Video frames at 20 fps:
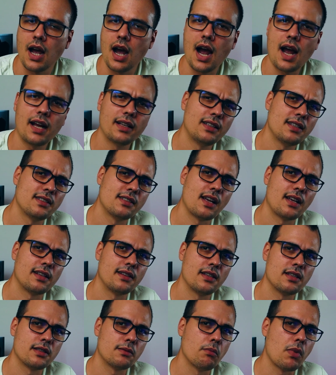I designed
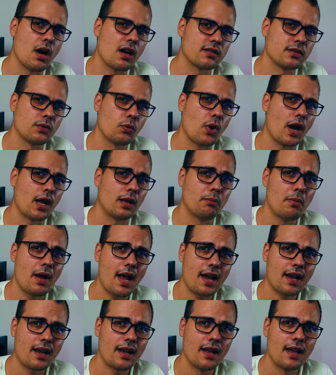this box a while
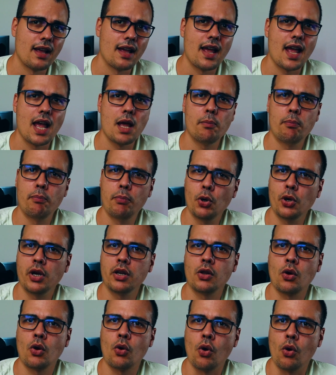back and put
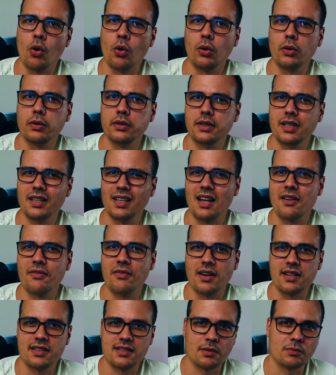it on hold till I
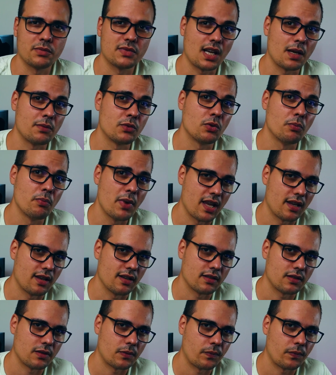find some time to make it.